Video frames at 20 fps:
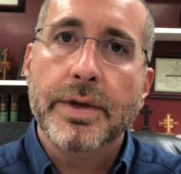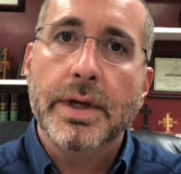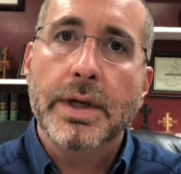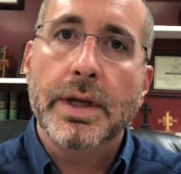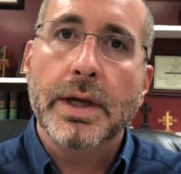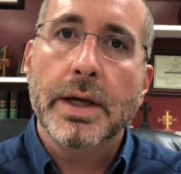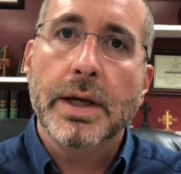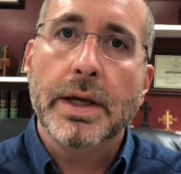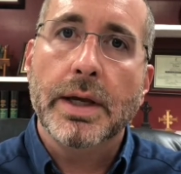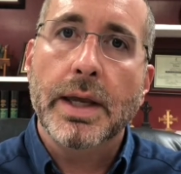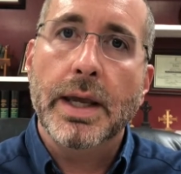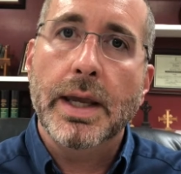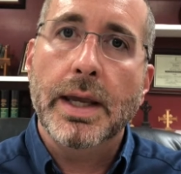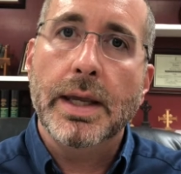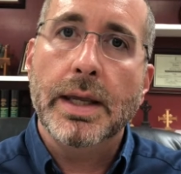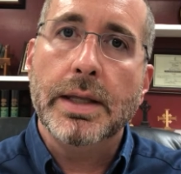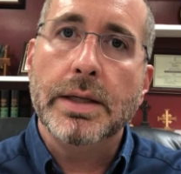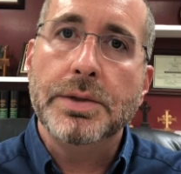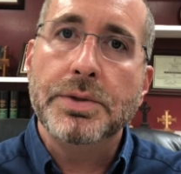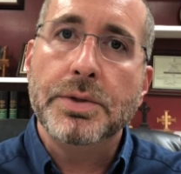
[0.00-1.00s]

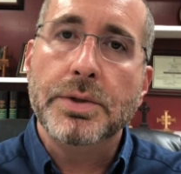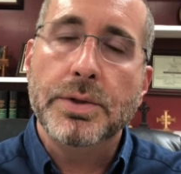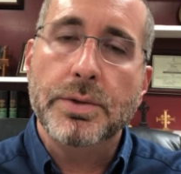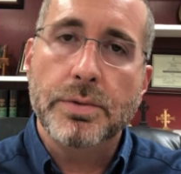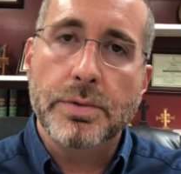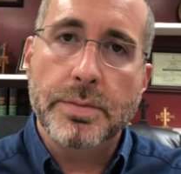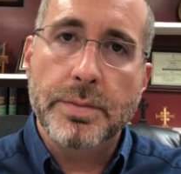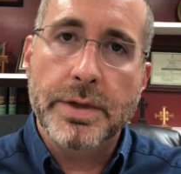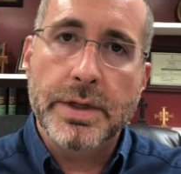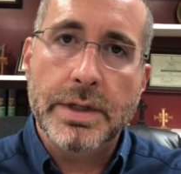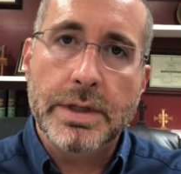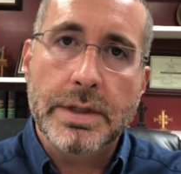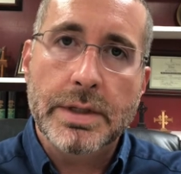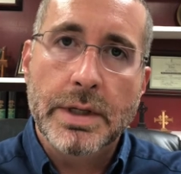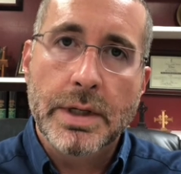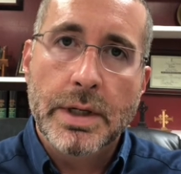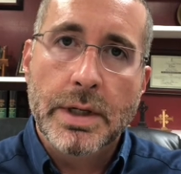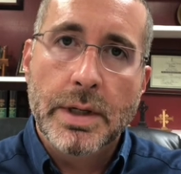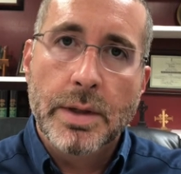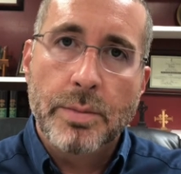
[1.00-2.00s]
and you would be
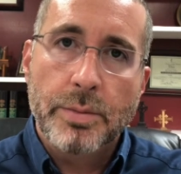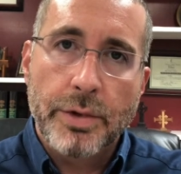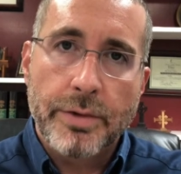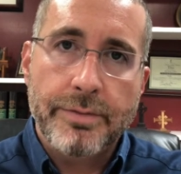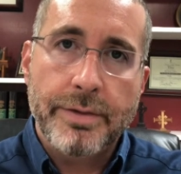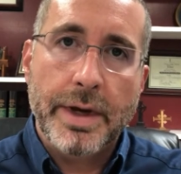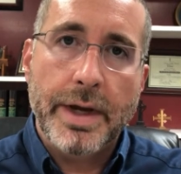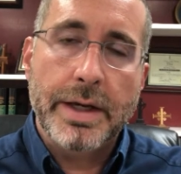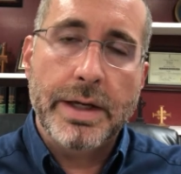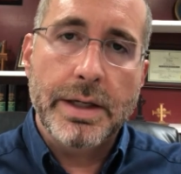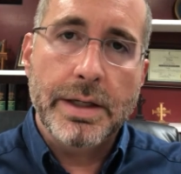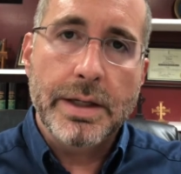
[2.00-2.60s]
providing